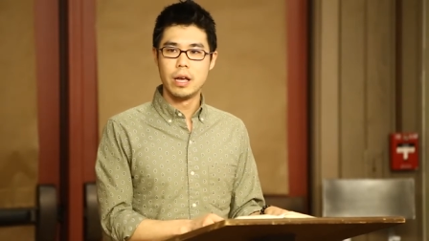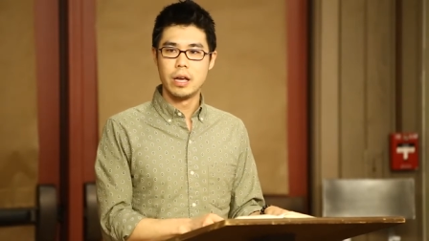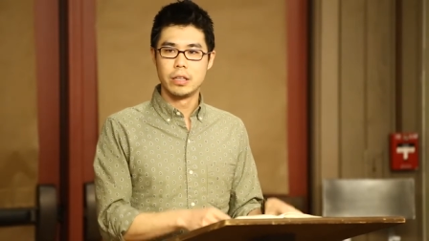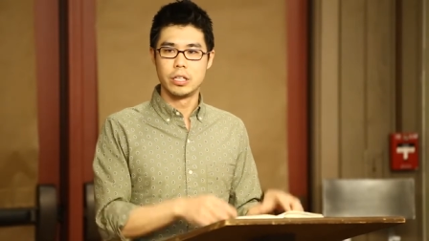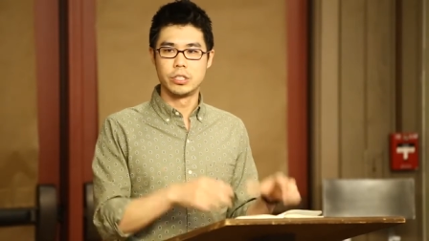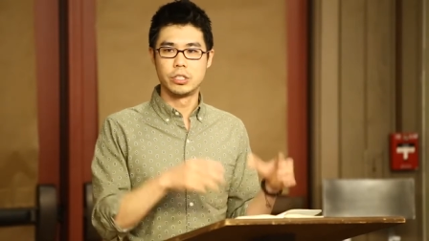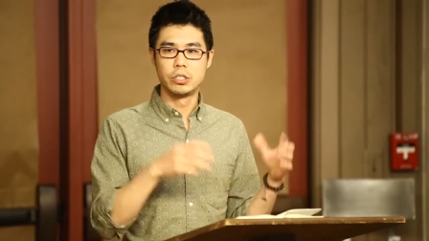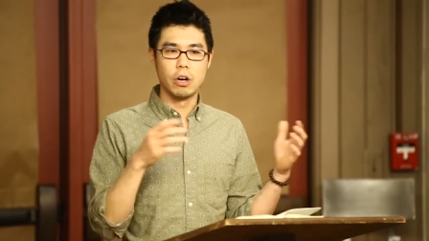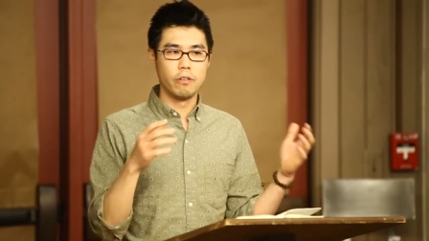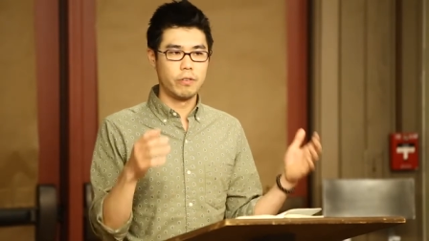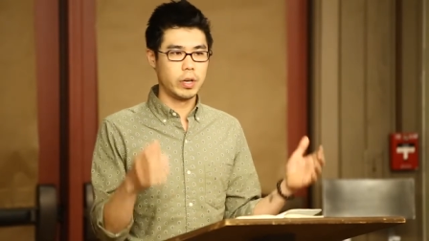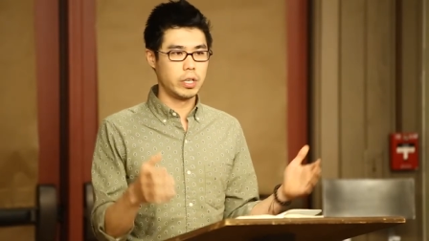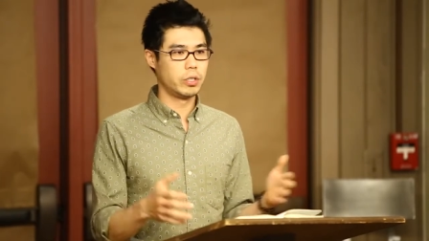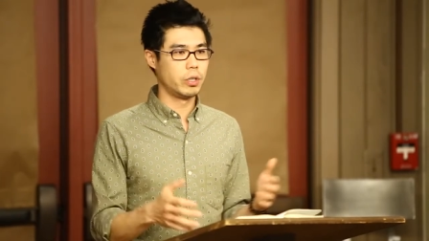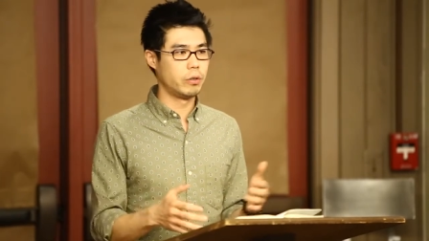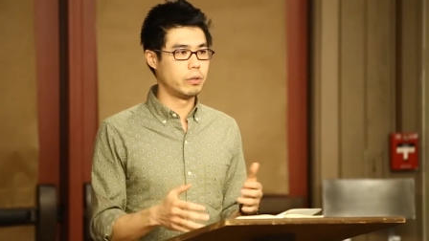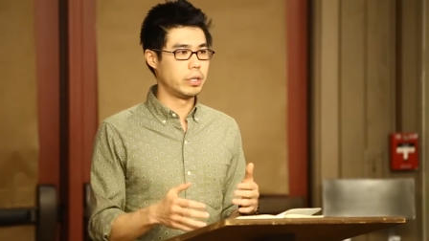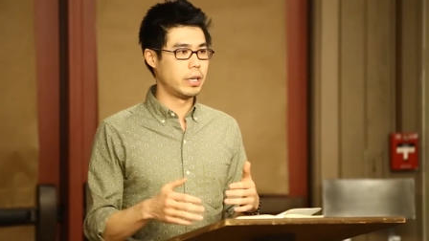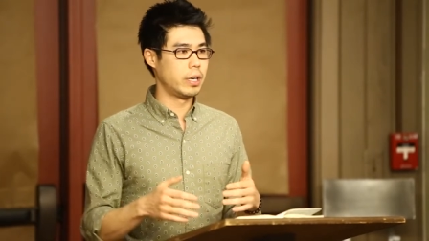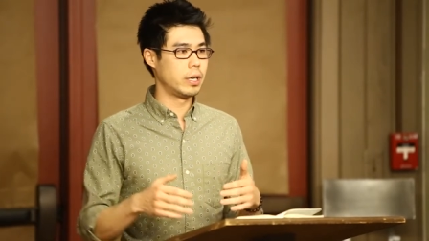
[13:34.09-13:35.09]
The Soviet
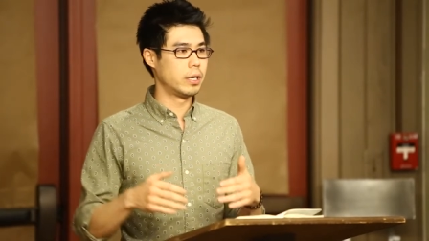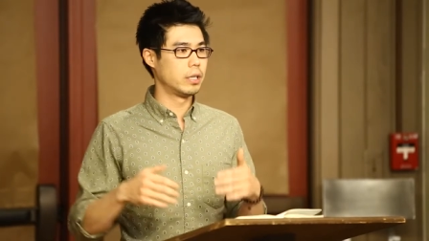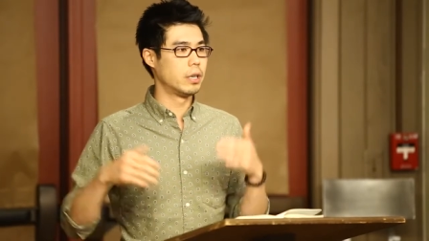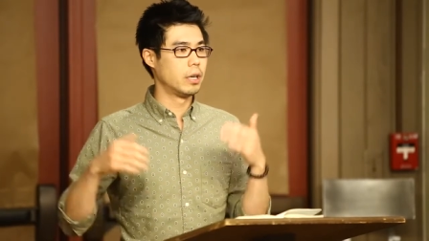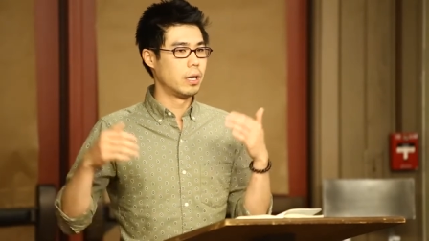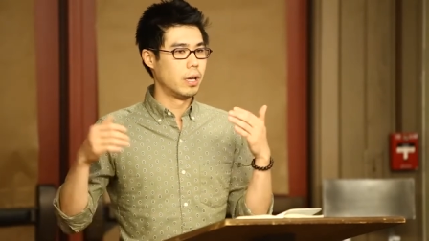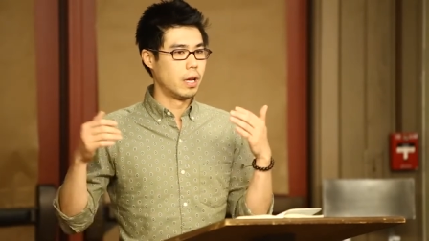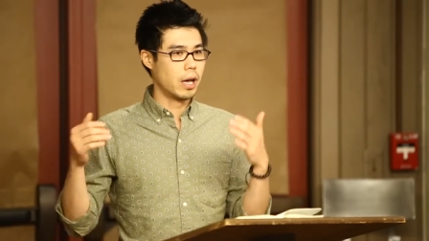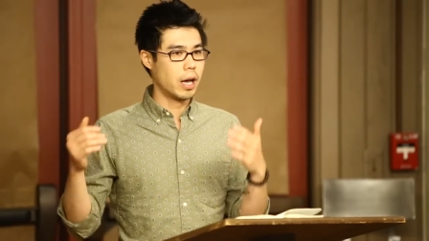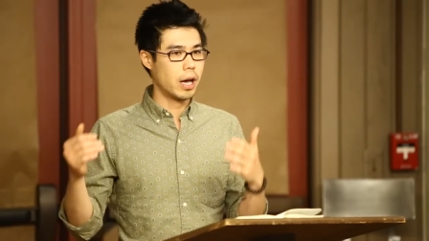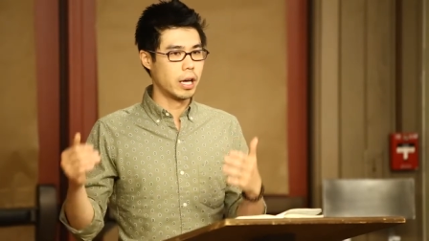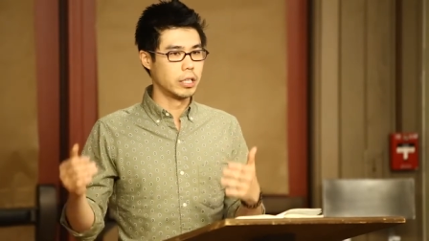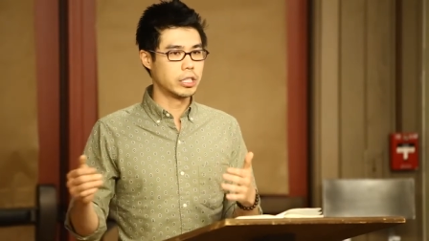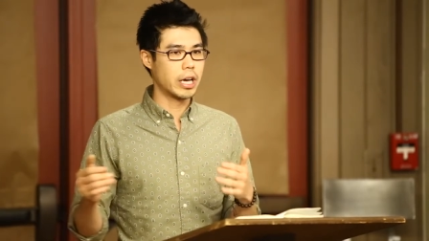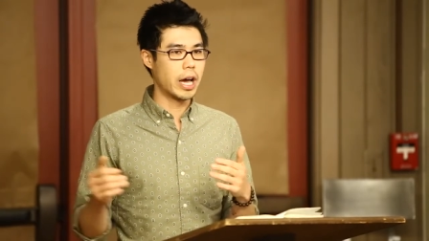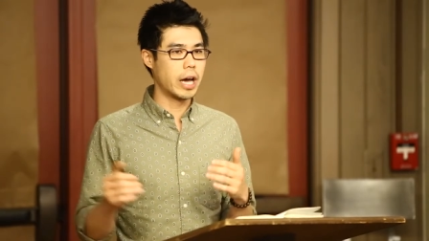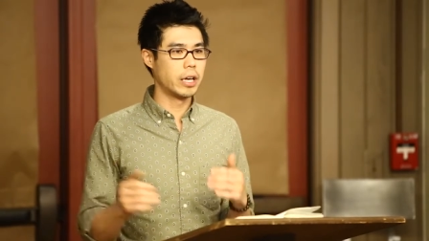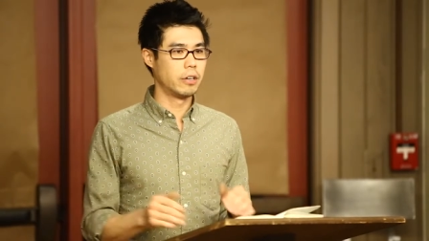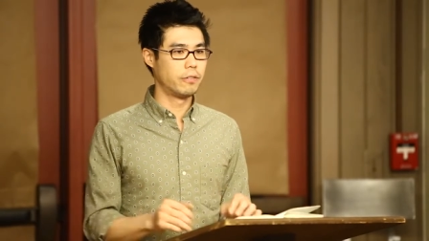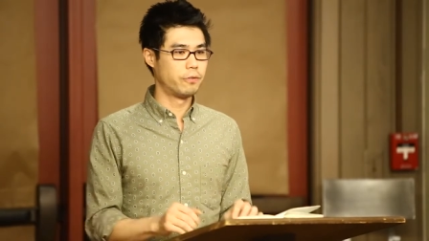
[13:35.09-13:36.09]
Union,
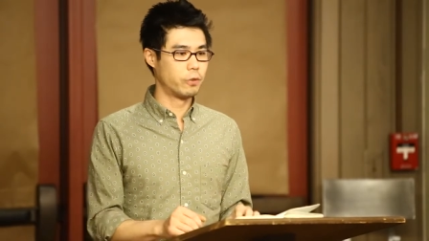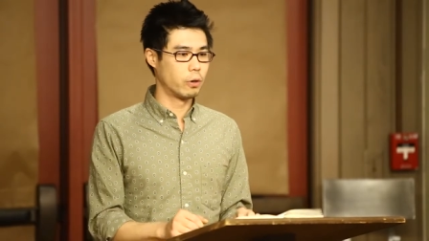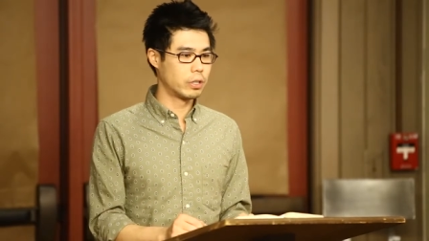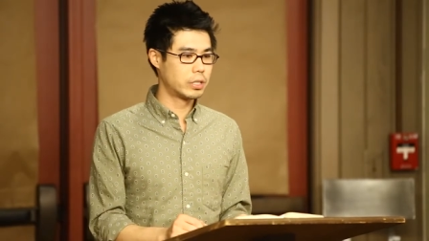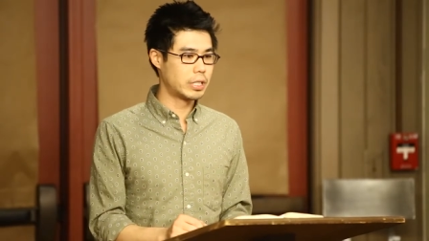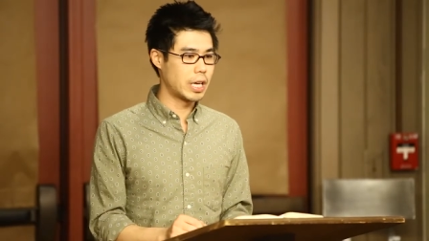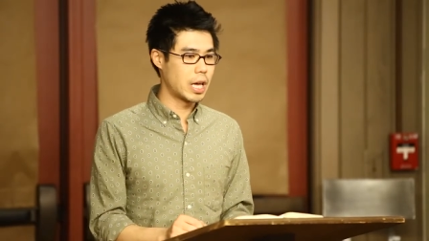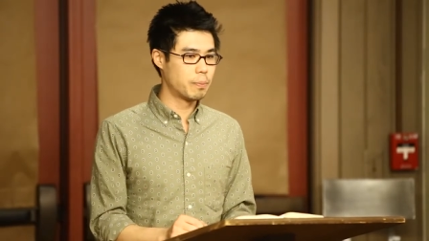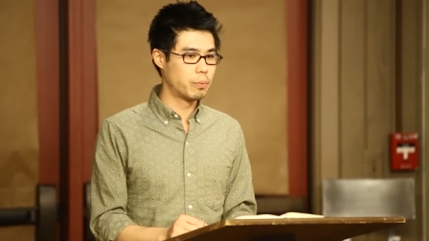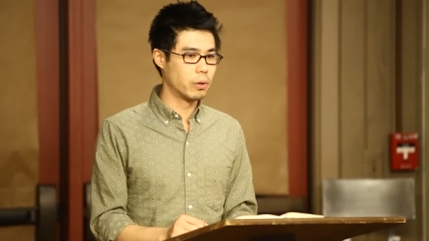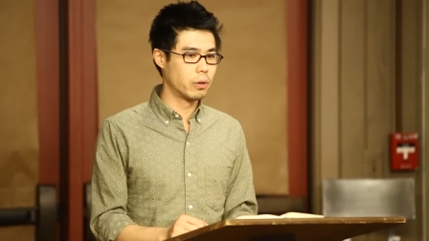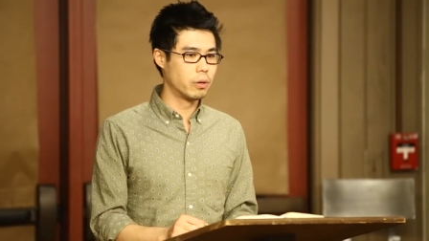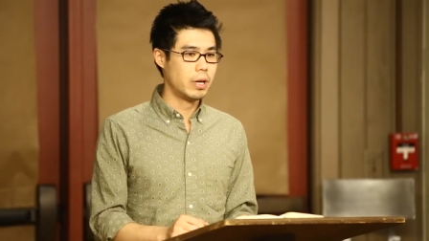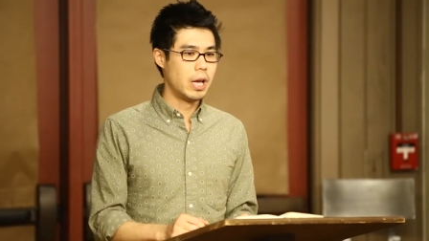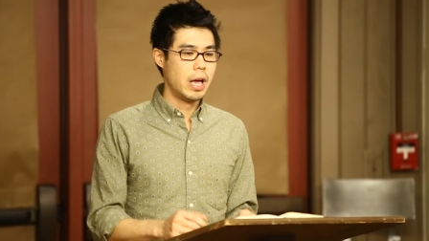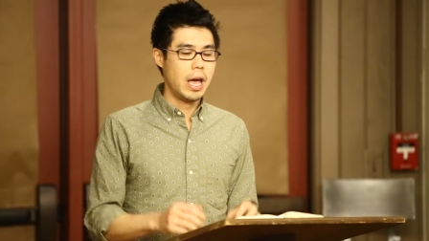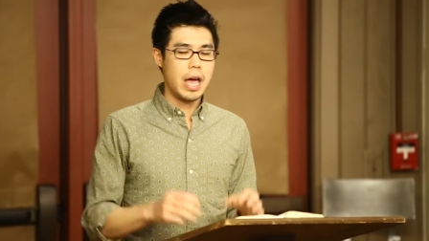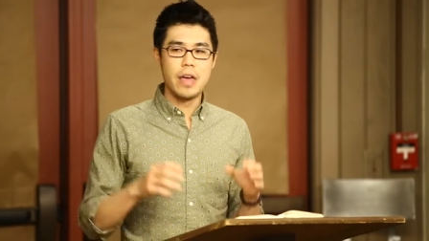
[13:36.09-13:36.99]
China, for example,